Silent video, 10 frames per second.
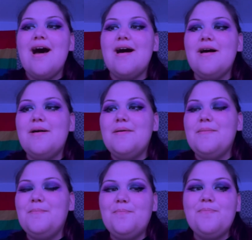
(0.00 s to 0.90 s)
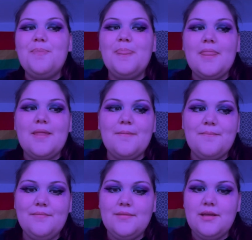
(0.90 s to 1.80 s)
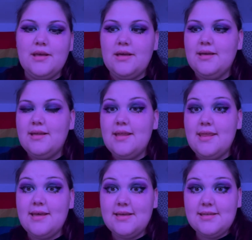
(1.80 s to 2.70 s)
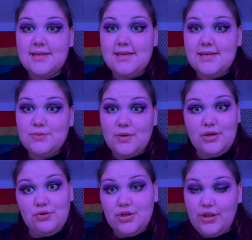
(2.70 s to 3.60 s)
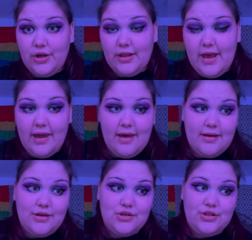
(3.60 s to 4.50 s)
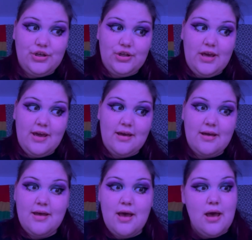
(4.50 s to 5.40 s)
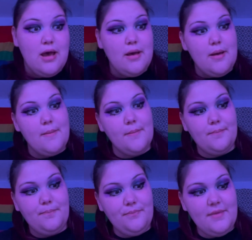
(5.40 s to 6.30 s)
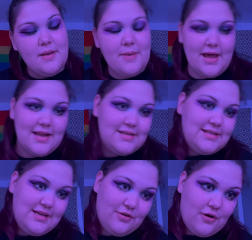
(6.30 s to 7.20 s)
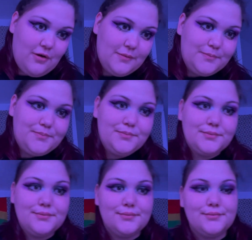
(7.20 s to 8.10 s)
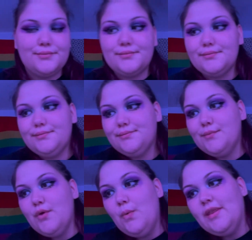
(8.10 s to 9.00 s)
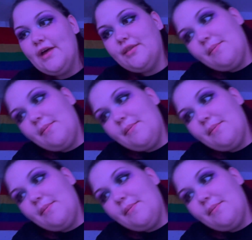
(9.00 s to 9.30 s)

um, this is what you should look like. You should look like a badass e-girl without the